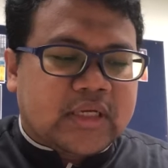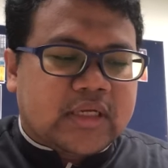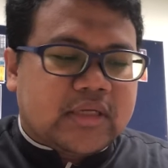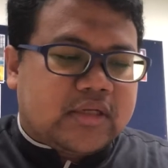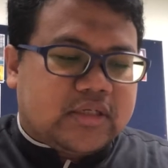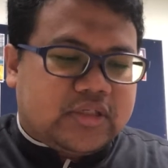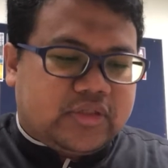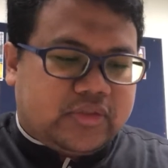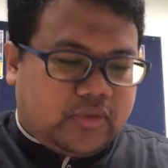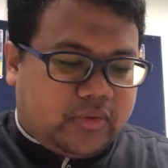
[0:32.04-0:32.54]

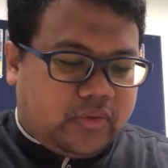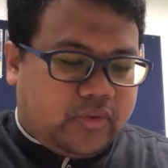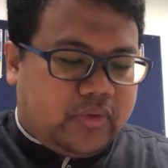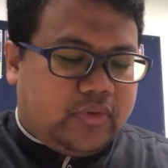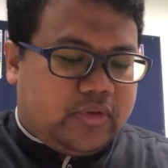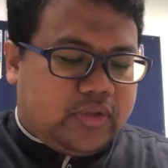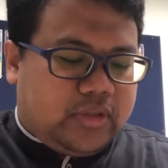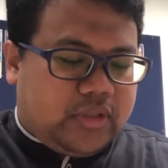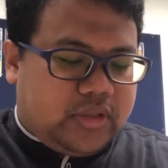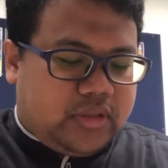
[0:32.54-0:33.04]
So
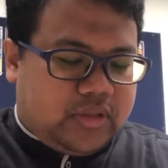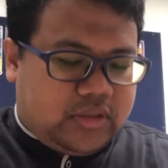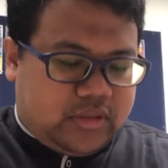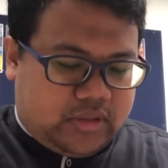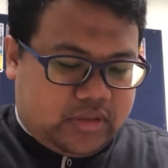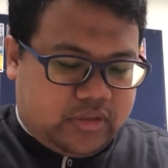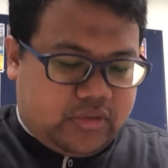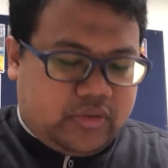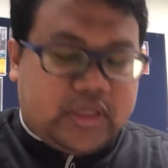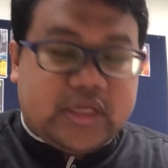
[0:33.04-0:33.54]

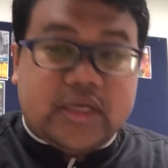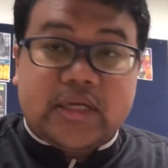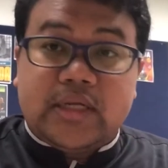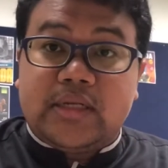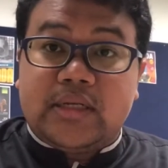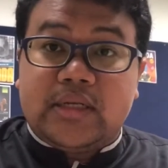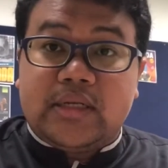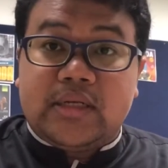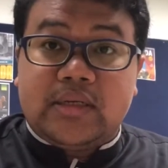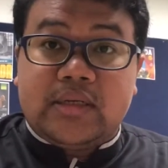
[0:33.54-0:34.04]
you
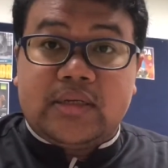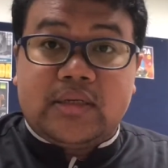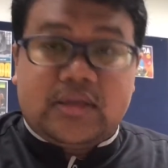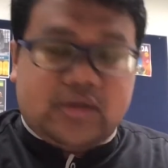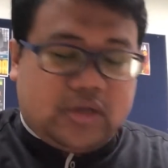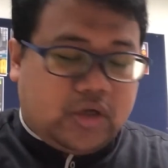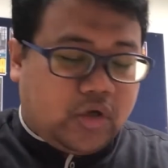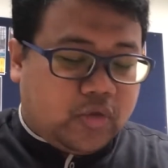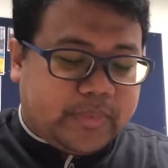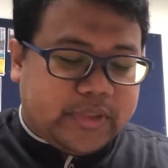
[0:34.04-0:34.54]
can
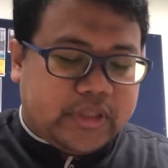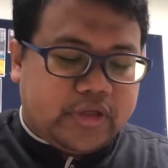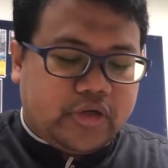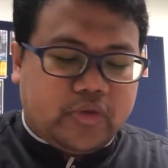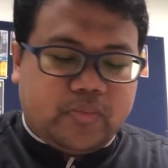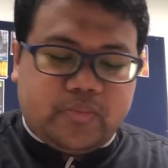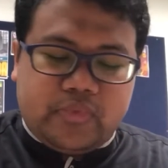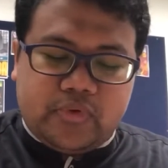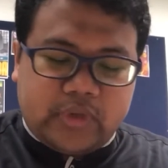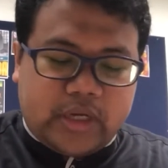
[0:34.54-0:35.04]
open your
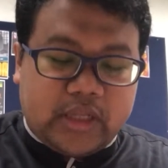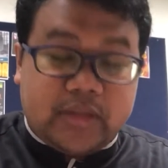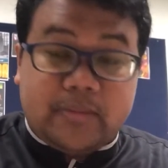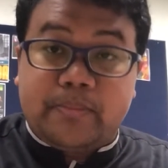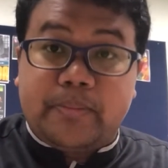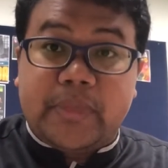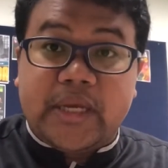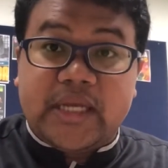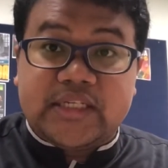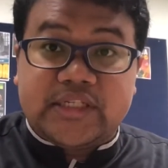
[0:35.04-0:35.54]
book at
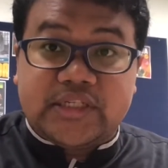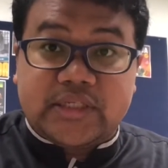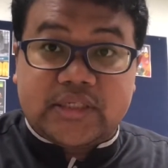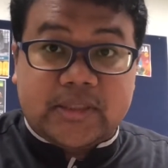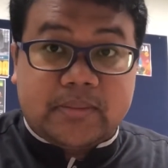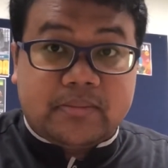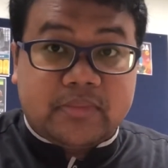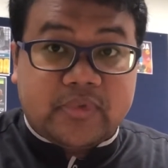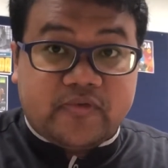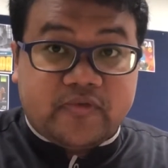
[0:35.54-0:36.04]
page
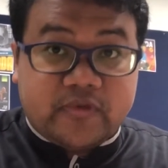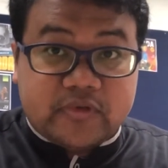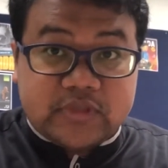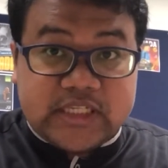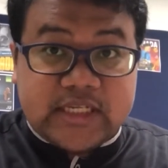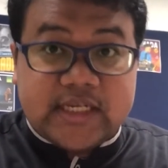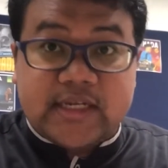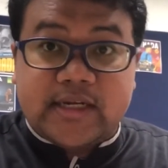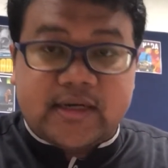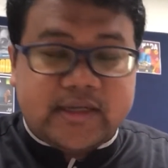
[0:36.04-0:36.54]
number
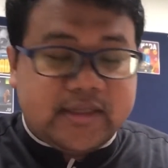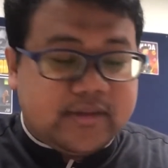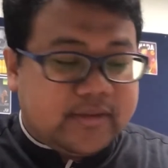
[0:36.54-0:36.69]
49.